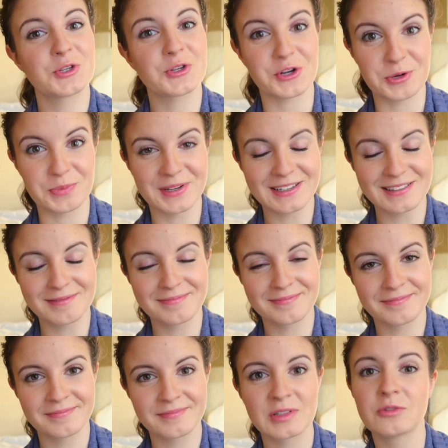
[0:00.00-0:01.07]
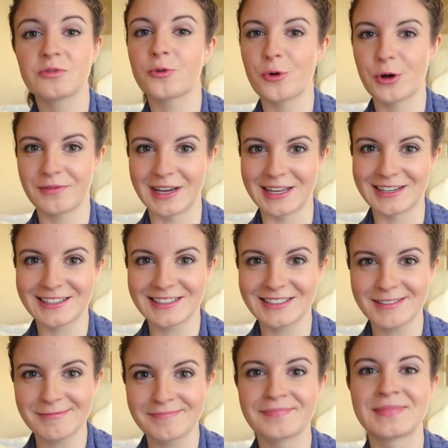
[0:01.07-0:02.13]
German, Frohe
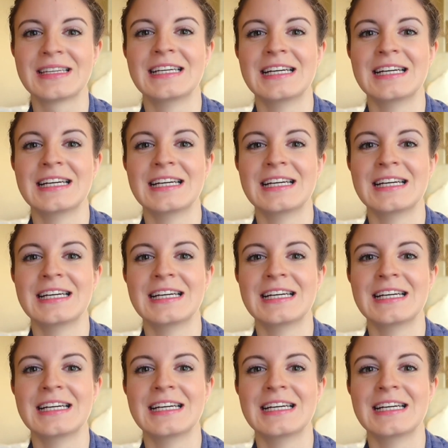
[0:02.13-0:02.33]
Weihnachten,